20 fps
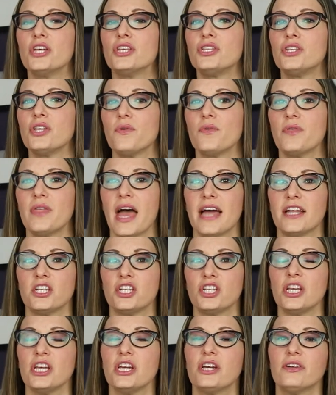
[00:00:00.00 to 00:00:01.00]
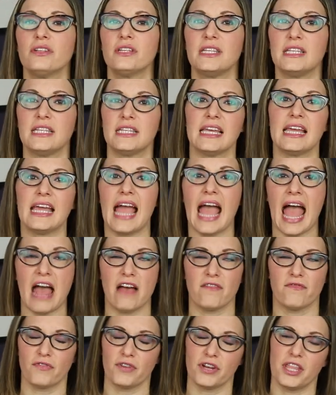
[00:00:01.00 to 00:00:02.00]
so that she could see
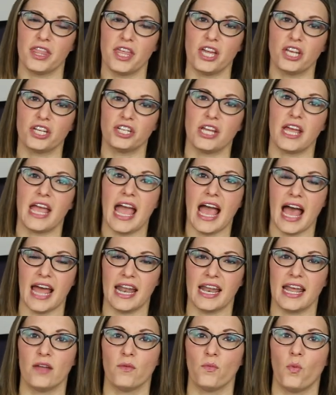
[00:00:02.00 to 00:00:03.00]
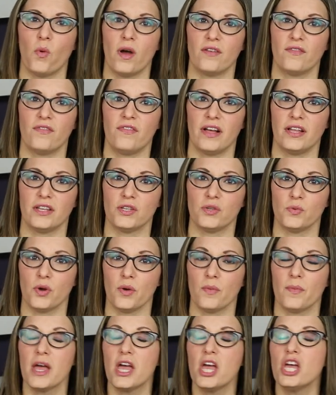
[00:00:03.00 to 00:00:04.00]
everything she had in one fell
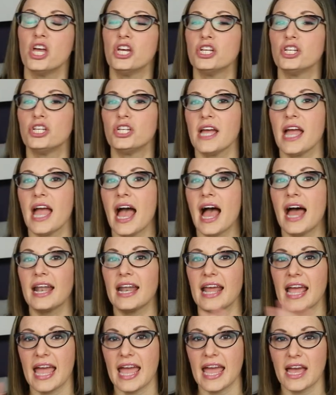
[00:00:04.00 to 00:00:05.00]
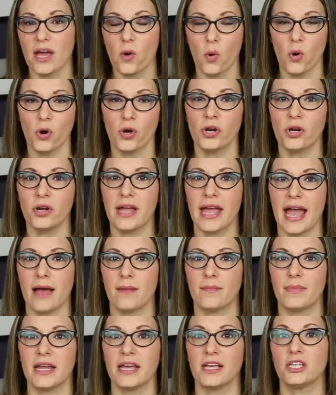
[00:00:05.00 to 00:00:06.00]
swoop. She had a corner
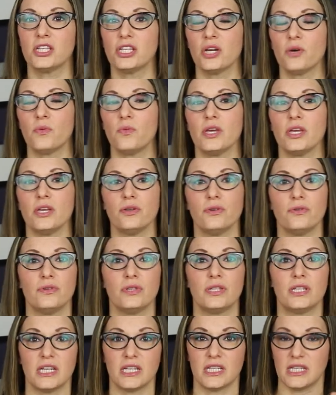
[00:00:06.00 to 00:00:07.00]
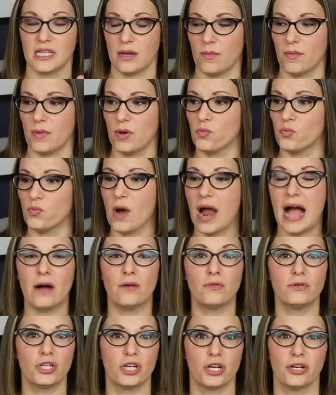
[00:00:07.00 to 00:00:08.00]
cabinet, so we used some
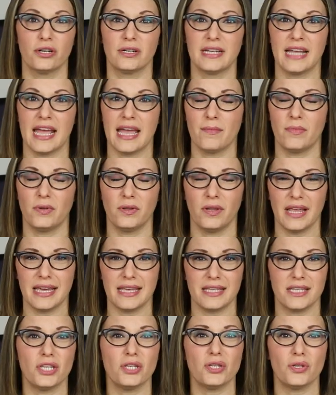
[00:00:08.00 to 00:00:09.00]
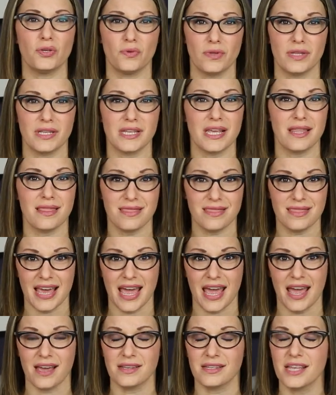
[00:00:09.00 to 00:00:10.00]
round turntable Lazy Susan
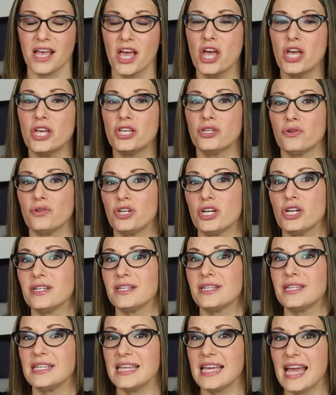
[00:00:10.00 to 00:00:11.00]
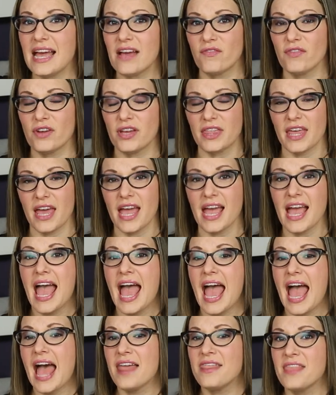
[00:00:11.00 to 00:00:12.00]
things so she could see everything.
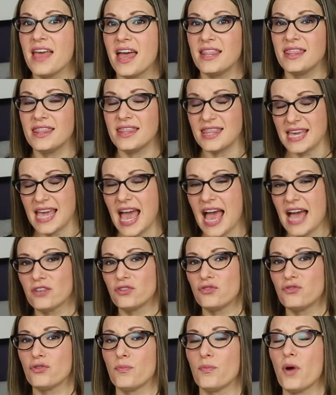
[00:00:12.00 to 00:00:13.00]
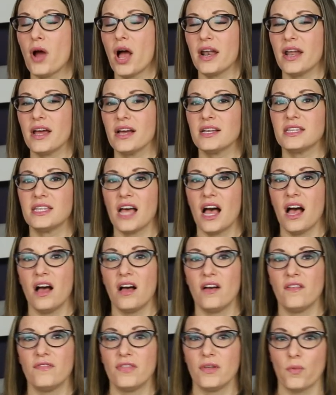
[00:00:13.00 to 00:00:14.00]
And then the extra products
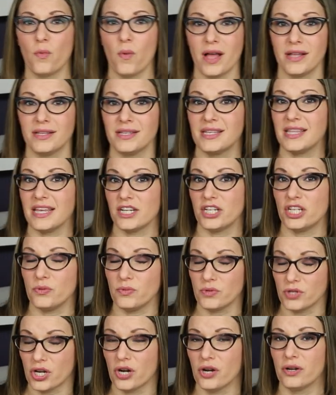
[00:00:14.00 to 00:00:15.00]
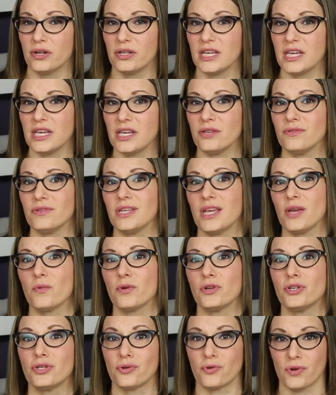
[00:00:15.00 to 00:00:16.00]
of the ones that she was currently using
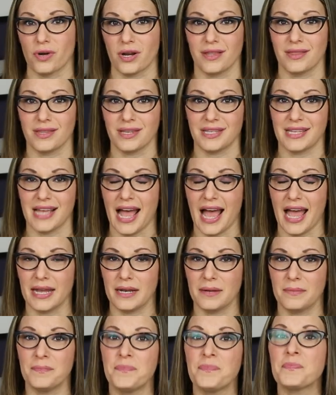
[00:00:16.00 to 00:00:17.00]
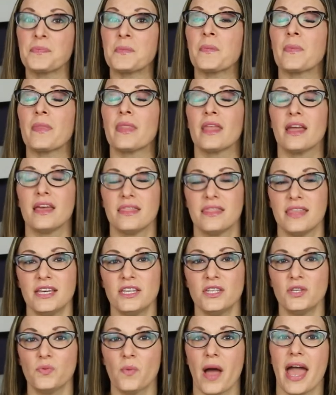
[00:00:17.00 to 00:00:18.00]
were stored on the side.
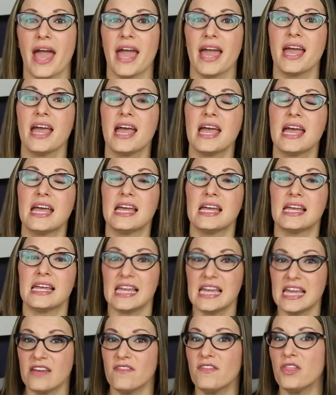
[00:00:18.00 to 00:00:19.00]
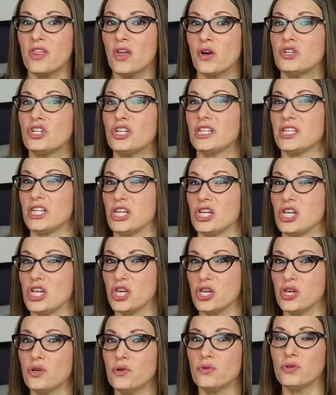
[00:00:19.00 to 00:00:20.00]
This way, even though she doesn't
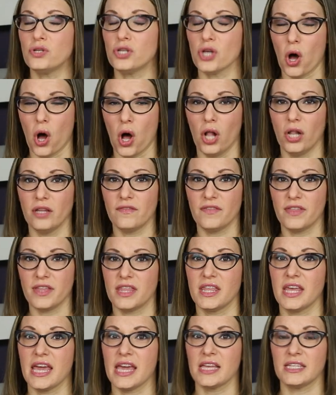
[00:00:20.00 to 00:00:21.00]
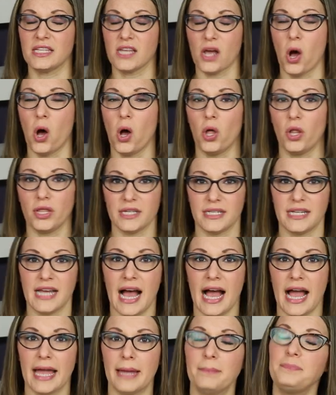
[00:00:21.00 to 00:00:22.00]
use all of the things all the
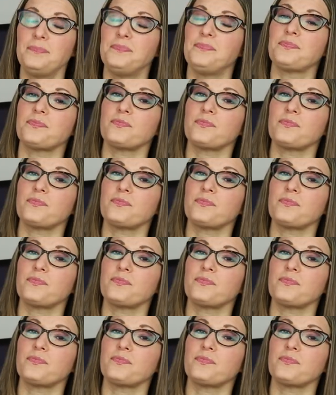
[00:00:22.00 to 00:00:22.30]
time,